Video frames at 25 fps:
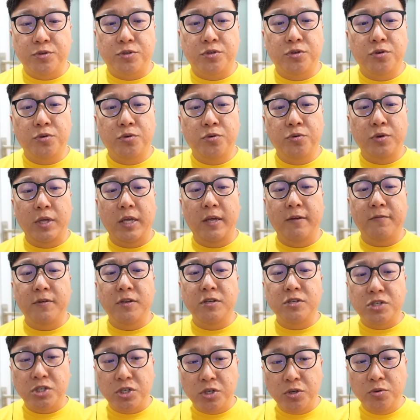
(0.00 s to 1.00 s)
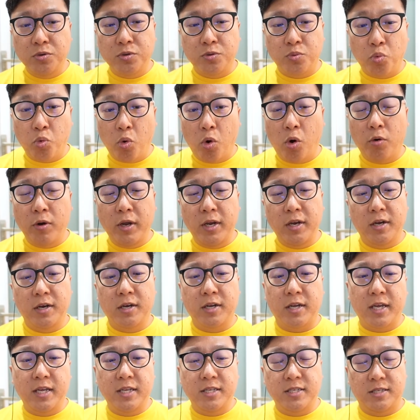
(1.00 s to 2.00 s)
So even shields Warren
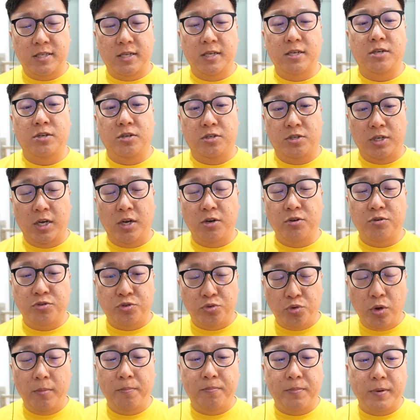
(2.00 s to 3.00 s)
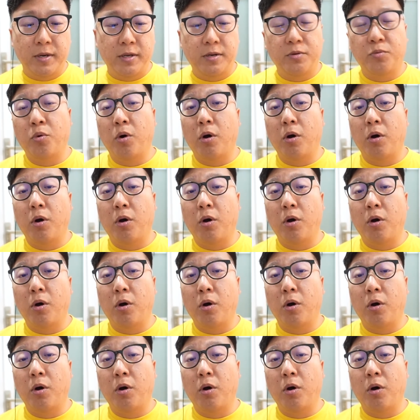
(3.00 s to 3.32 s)
against the Shadow Swampert,